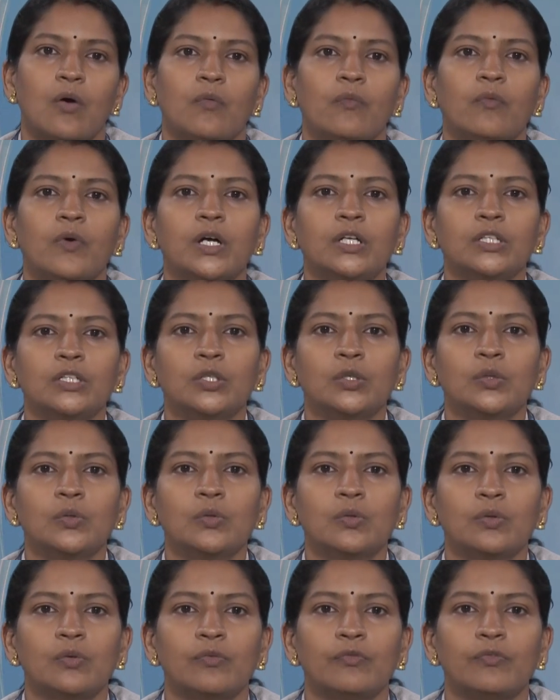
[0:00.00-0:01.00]

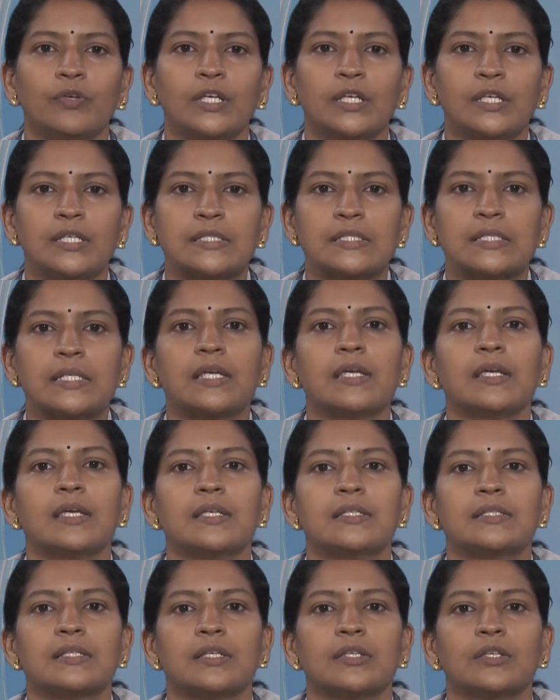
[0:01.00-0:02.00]
Word2VEC
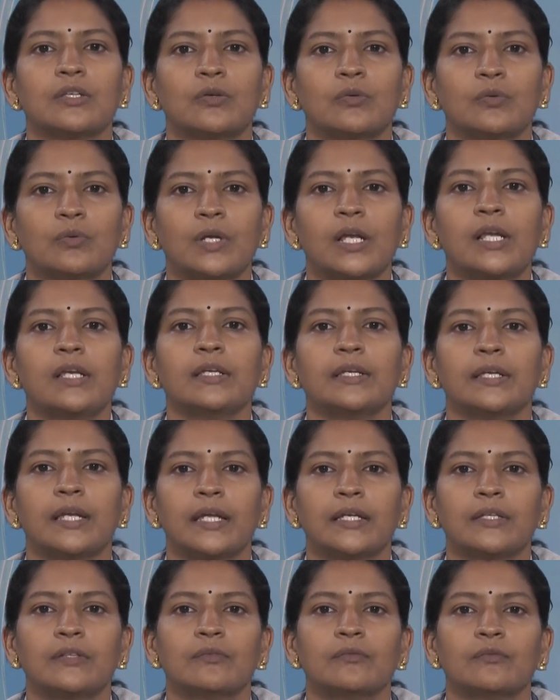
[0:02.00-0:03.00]
is a neural
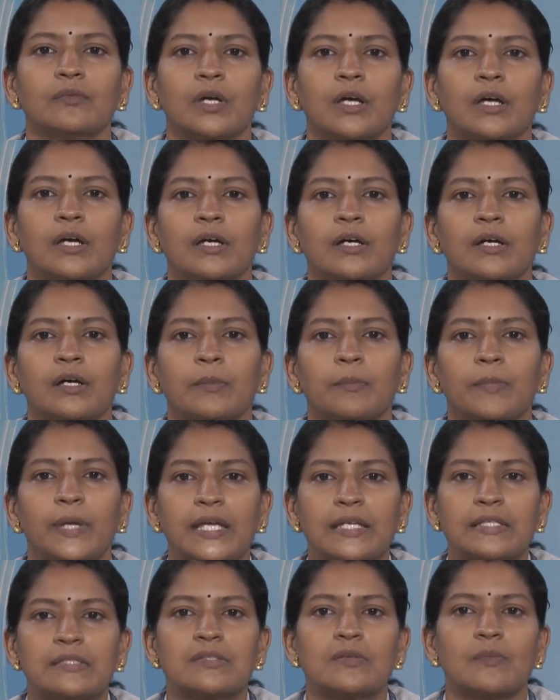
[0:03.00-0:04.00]
net
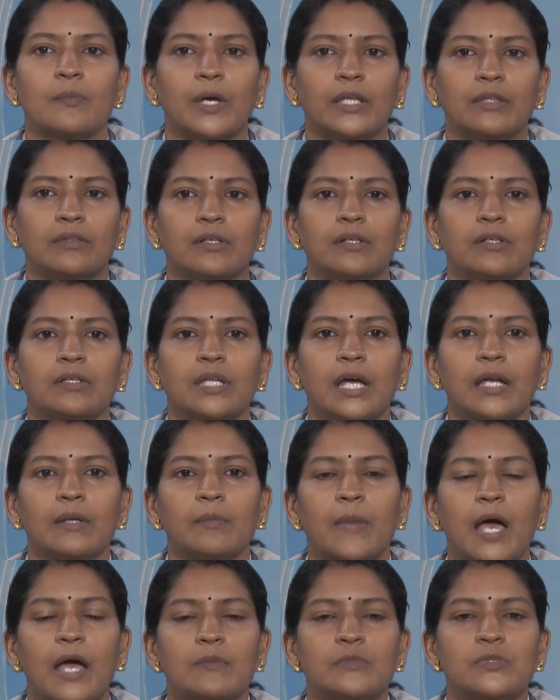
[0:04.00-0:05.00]
based method
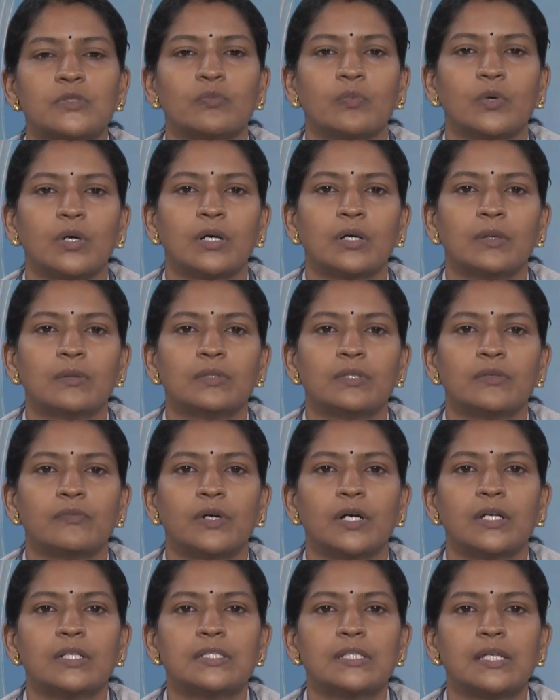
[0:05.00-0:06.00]
that maps
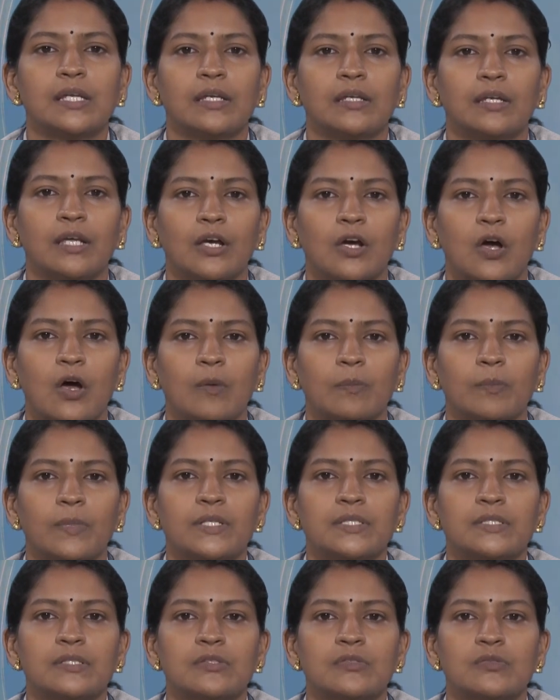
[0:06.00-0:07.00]
words in a
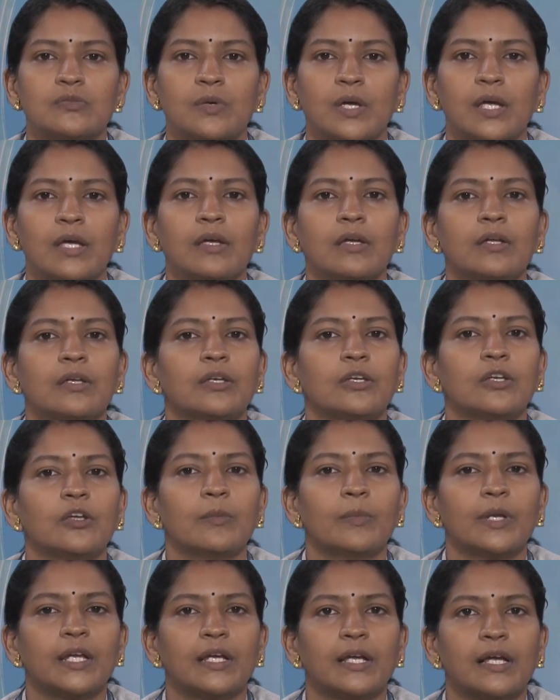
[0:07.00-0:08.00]
corpus to a
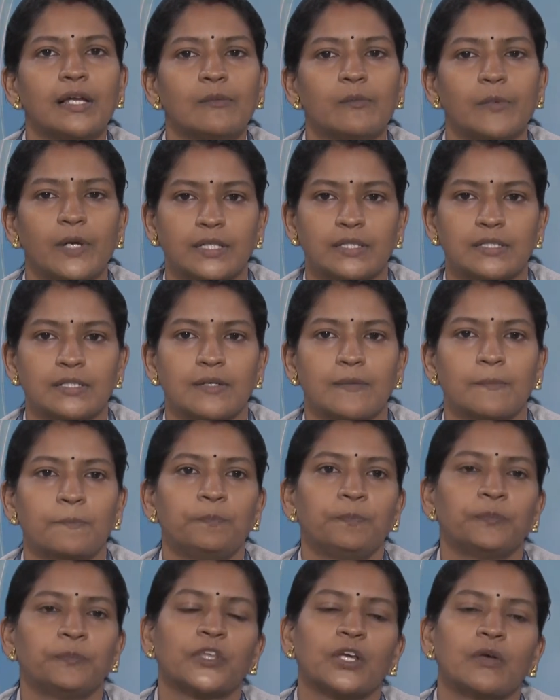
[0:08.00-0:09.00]
numerical vector.
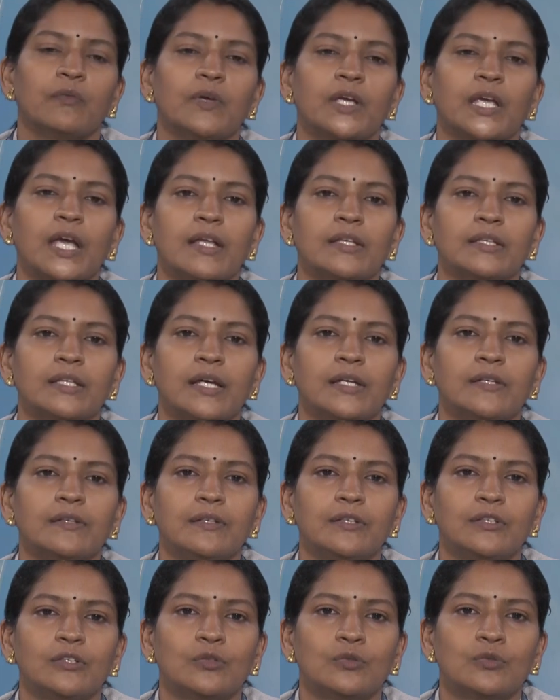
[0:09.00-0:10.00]
We can
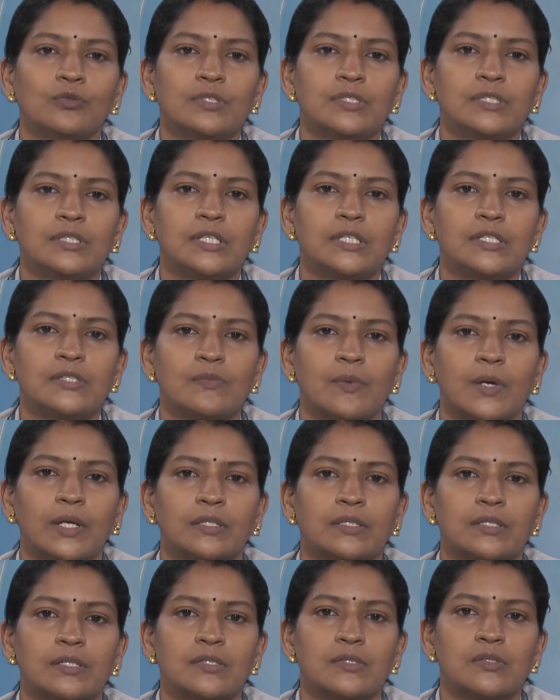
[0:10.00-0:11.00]
then use these
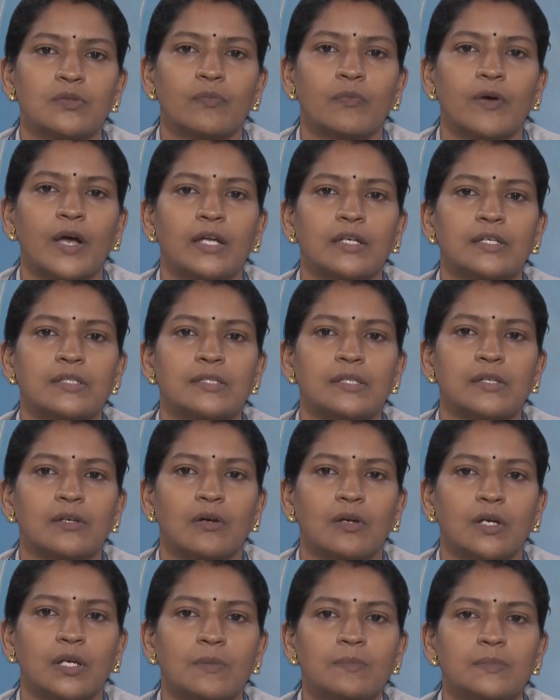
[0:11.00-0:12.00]
vectors to find
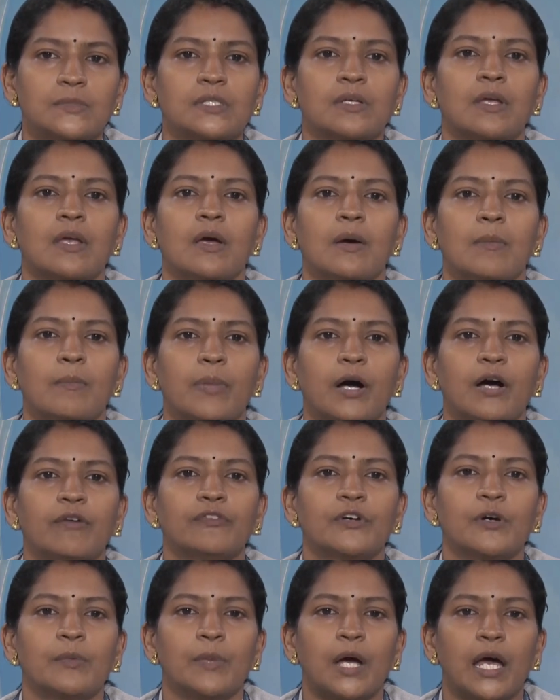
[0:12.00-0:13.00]
synonyms,
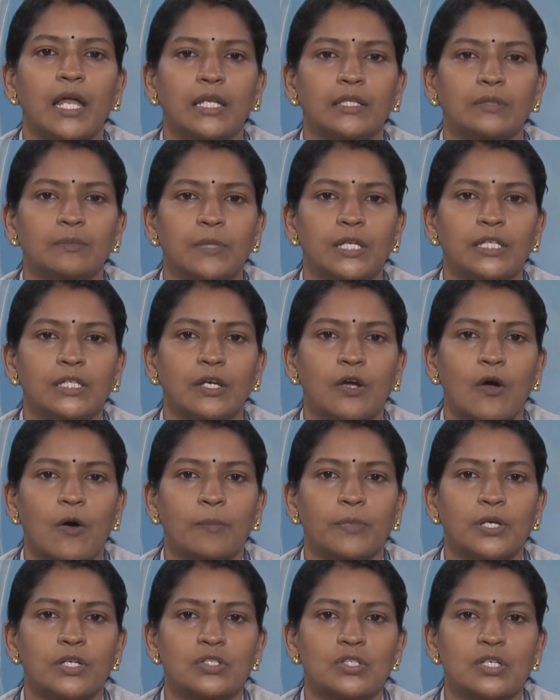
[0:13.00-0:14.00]
perform arithmetic
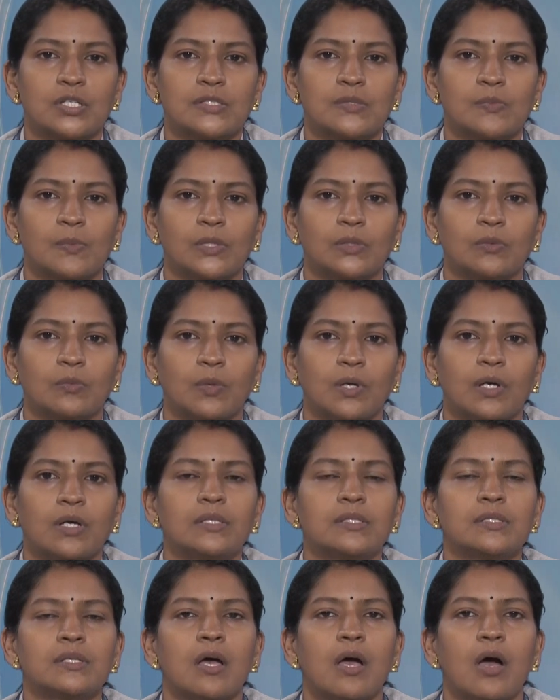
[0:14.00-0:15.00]
operations with
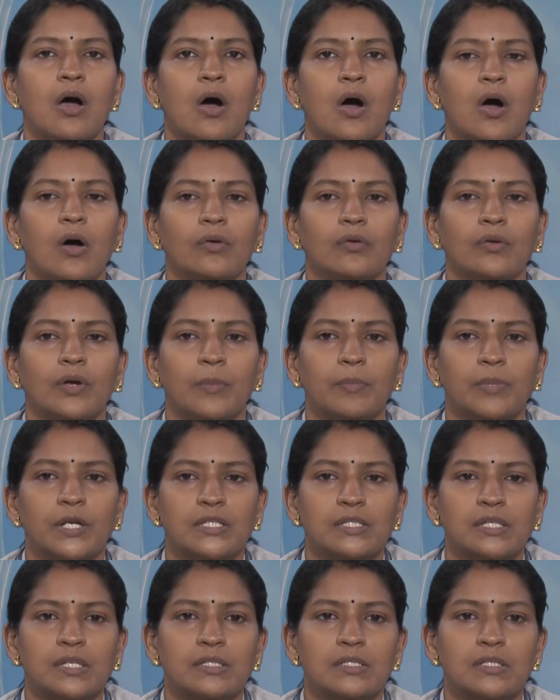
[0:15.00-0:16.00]
words, or
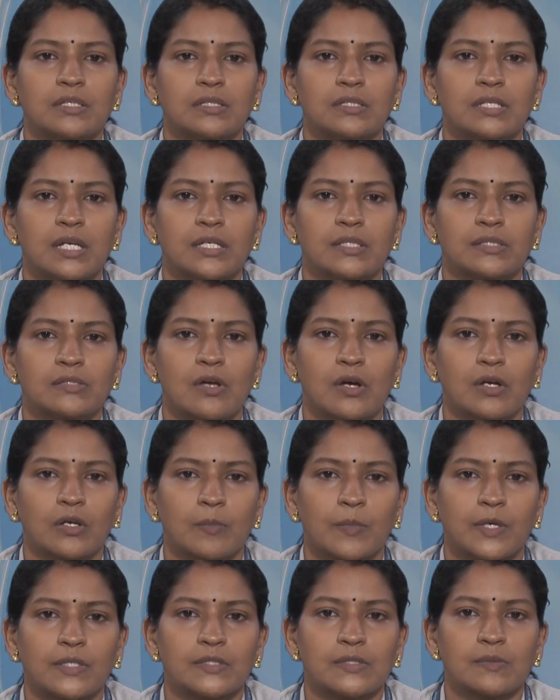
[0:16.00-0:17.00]
represent text
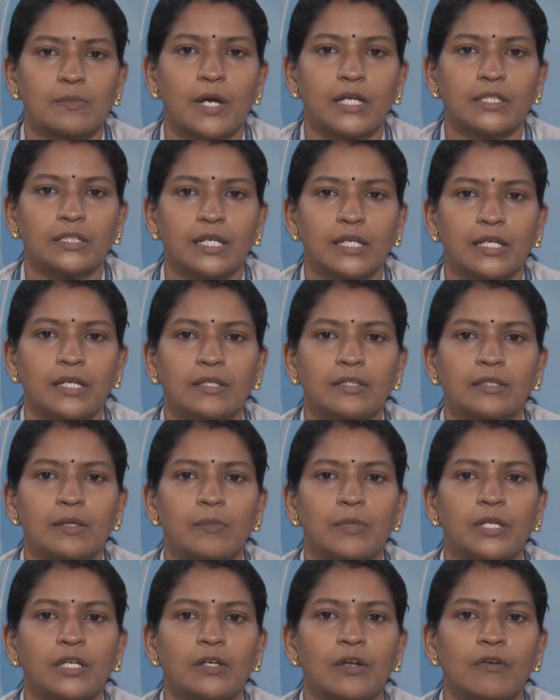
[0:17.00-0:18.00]
documents by taking the
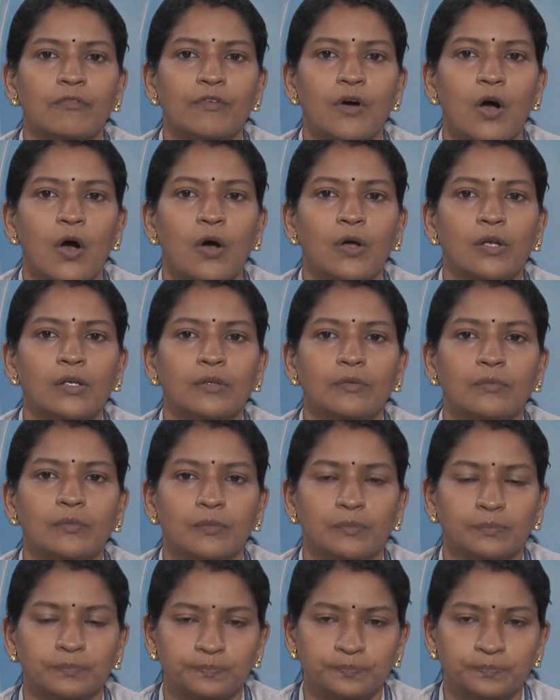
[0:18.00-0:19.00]
mean of all